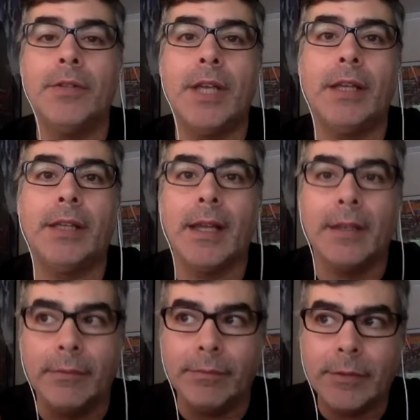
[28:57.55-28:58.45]
take that
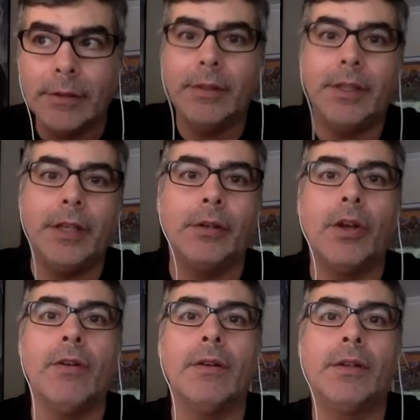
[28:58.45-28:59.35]
and,
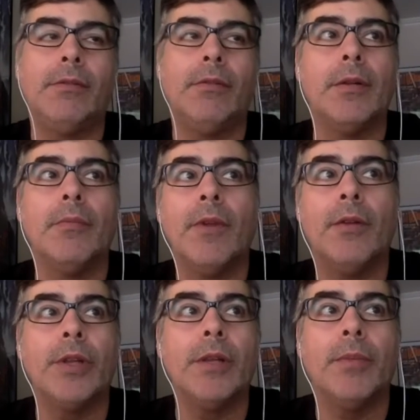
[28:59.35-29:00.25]
go run with the